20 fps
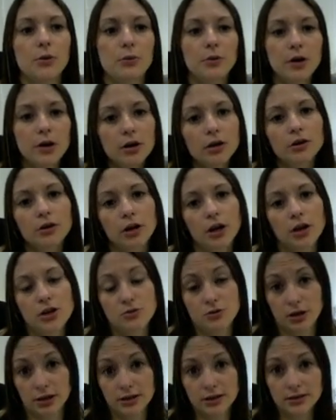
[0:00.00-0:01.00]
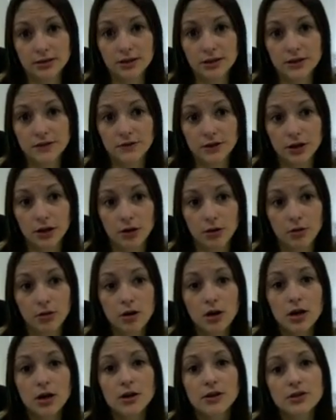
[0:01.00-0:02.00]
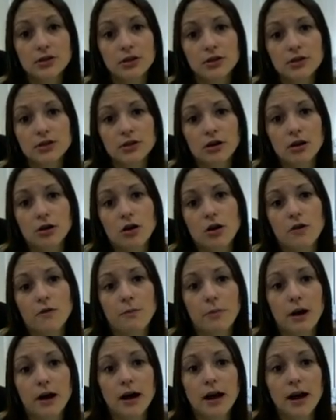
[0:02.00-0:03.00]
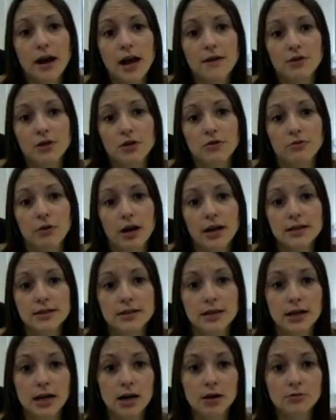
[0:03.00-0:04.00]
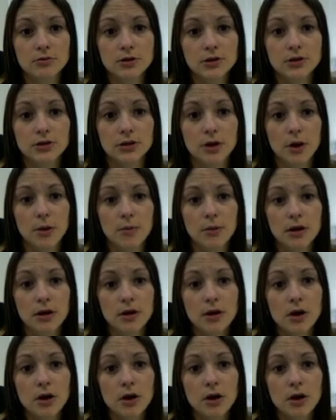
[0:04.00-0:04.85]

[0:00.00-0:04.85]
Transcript: we're going to look at units in this video. So let's start off by having you write down some